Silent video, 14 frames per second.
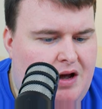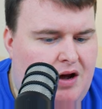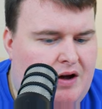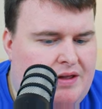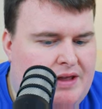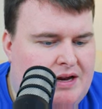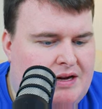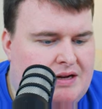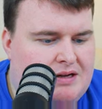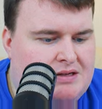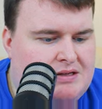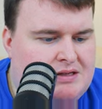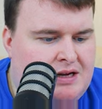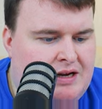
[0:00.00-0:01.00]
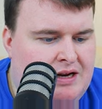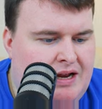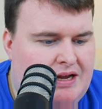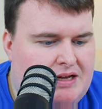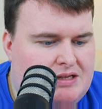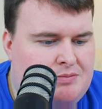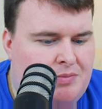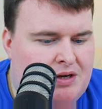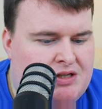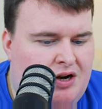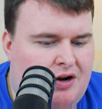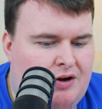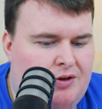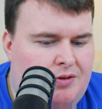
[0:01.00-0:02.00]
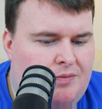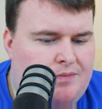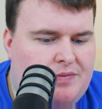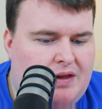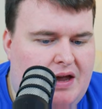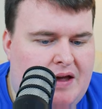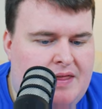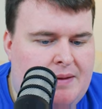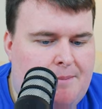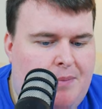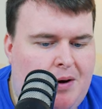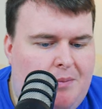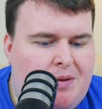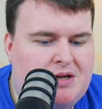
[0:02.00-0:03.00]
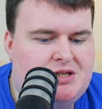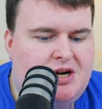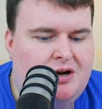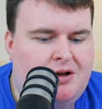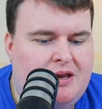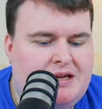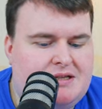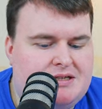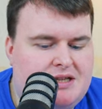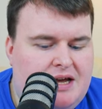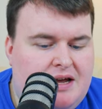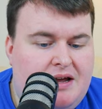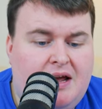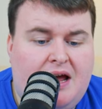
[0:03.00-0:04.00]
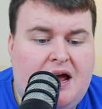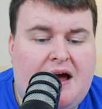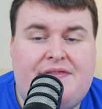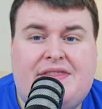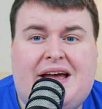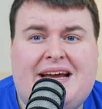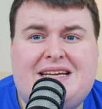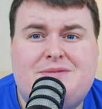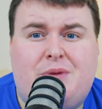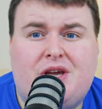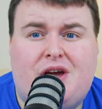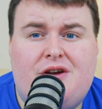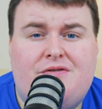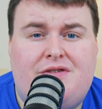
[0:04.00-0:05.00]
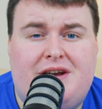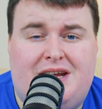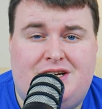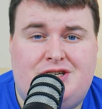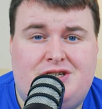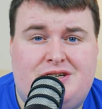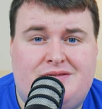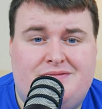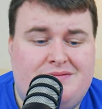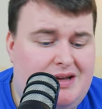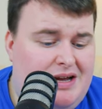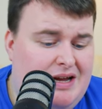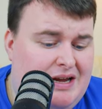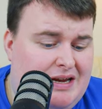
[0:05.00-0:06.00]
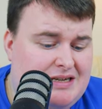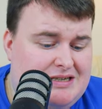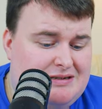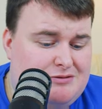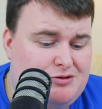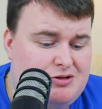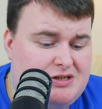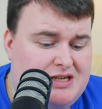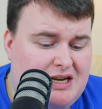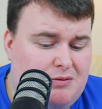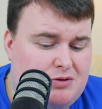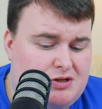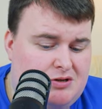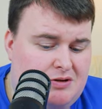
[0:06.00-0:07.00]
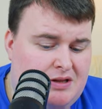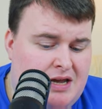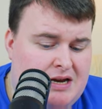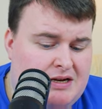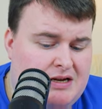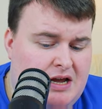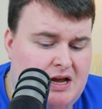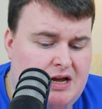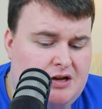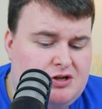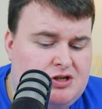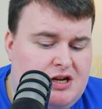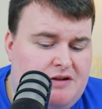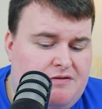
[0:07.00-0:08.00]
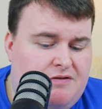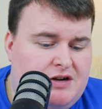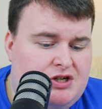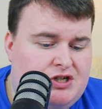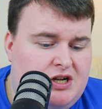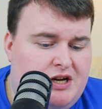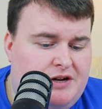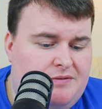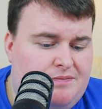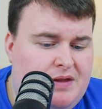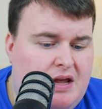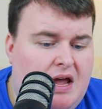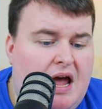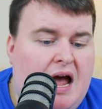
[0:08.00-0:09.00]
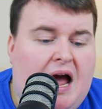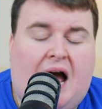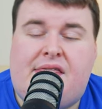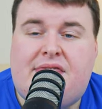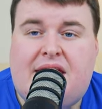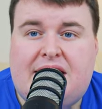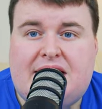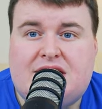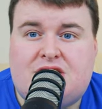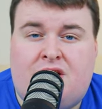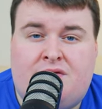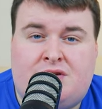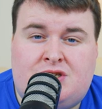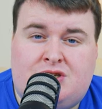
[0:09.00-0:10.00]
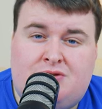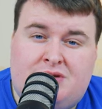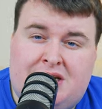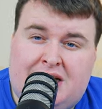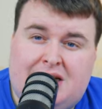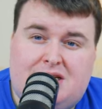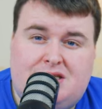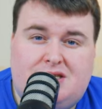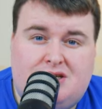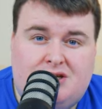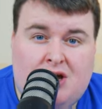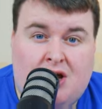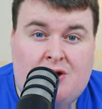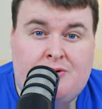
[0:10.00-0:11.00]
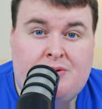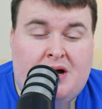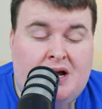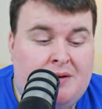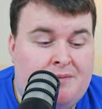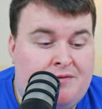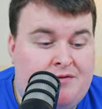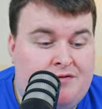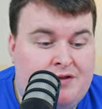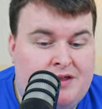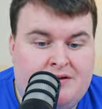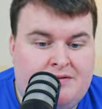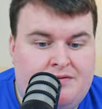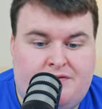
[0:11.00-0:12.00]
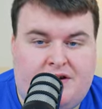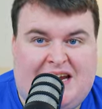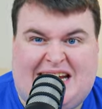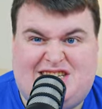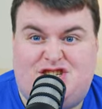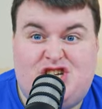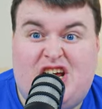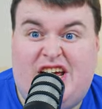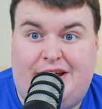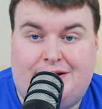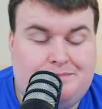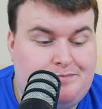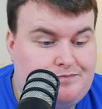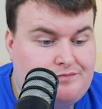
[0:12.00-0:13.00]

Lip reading: I then select my tile and then pop my tile into there. And that is my go finished. It tells you exactly what to do at the end. Just hit finish turn. And then it's over to Nick's go for his turn.